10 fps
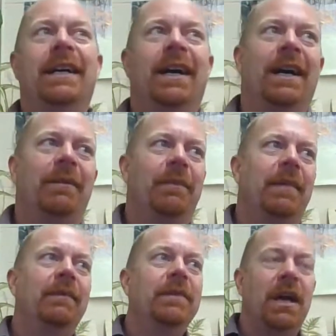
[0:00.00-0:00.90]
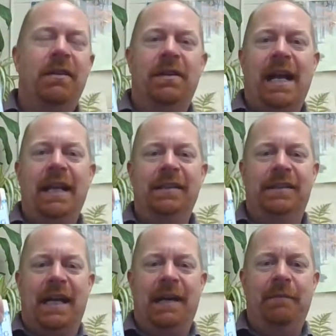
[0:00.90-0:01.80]
another
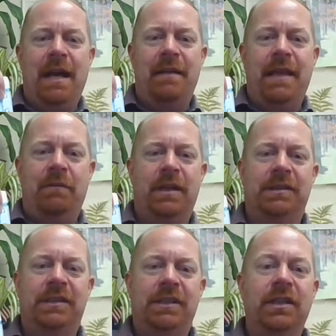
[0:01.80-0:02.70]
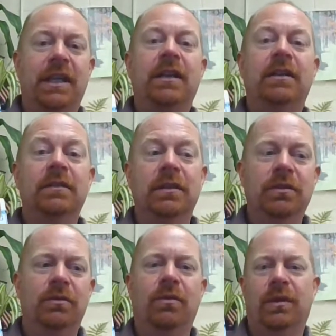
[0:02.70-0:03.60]
enzyme that would essentially
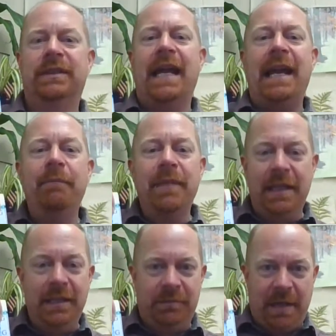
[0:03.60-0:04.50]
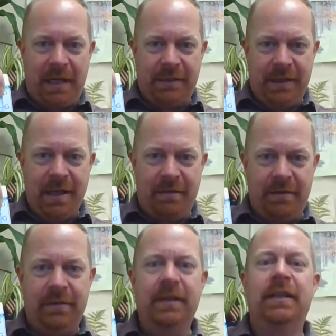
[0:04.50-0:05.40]
glue or tape these back
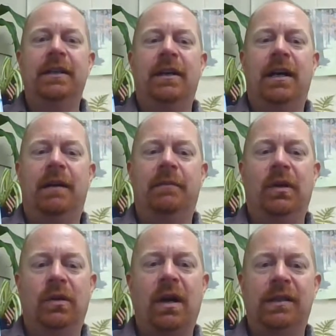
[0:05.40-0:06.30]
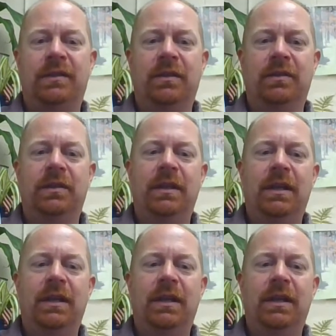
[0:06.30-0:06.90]
together, or cause those